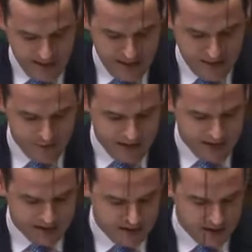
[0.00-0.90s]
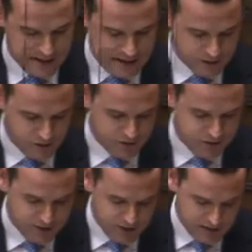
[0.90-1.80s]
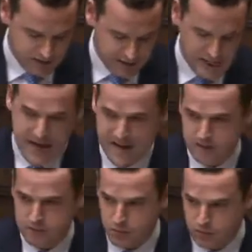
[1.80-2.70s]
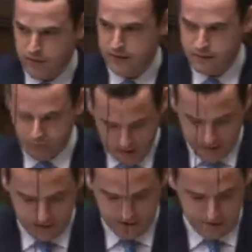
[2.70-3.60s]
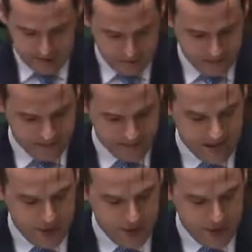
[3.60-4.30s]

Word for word: In effect, councils are starting to act more like a private developer.